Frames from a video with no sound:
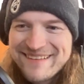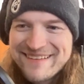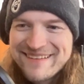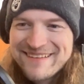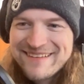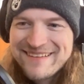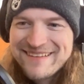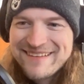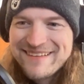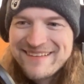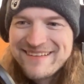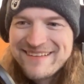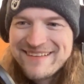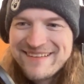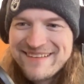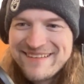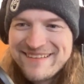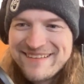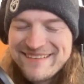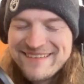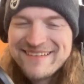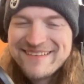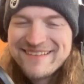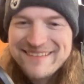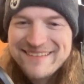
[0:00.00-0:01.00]

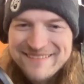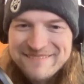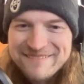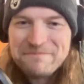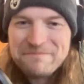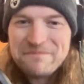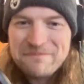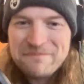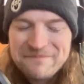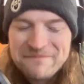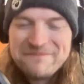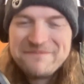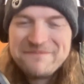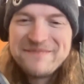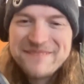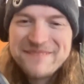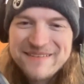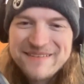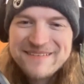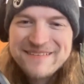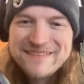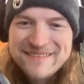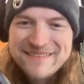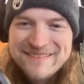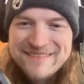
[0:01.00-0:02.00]

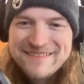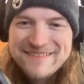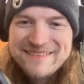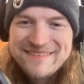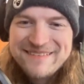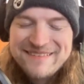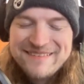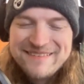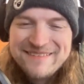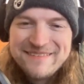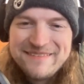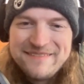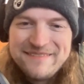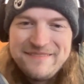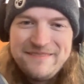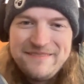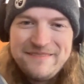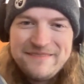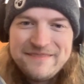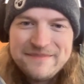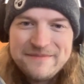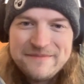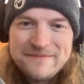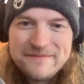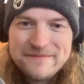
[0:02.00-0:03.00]

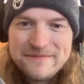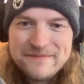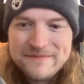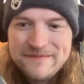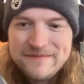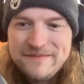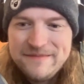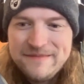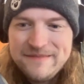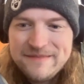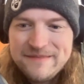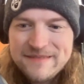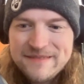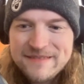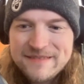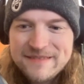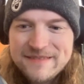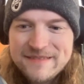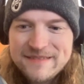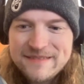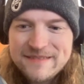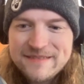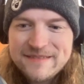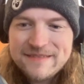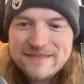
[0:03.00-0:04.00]

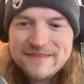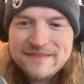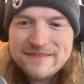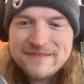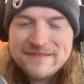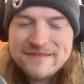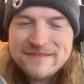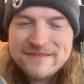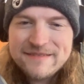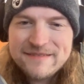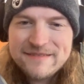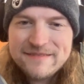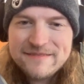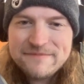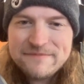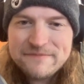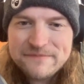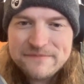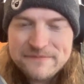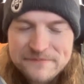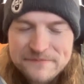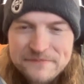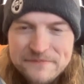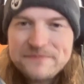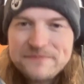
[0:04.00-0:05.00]

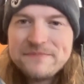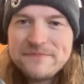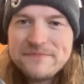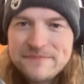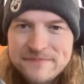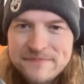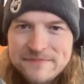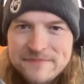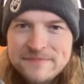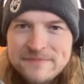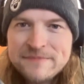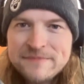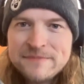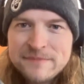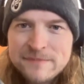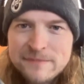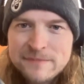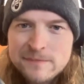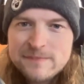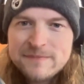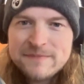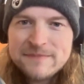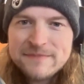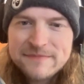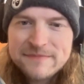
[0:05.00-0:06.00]

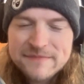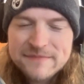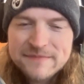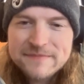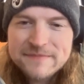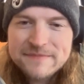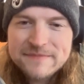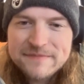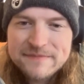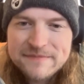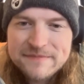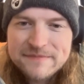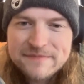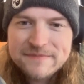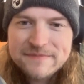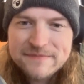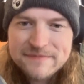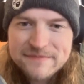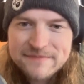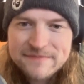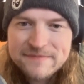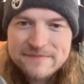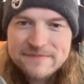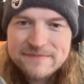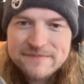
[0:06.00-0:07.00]

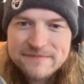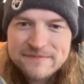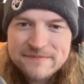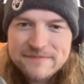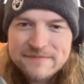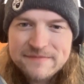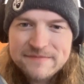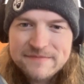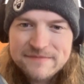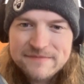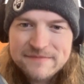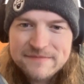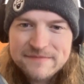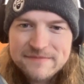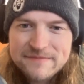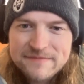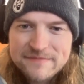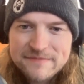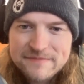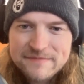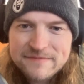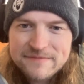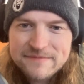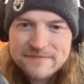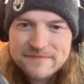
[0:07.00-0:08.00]
(silent)